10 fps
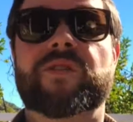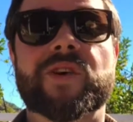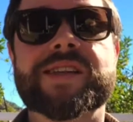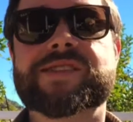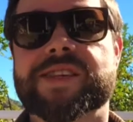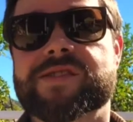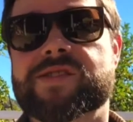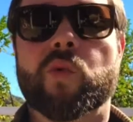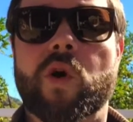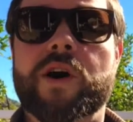For
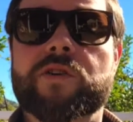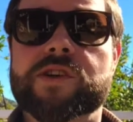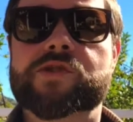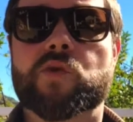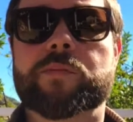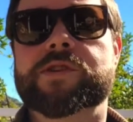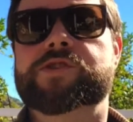instance, the water in Dortmund,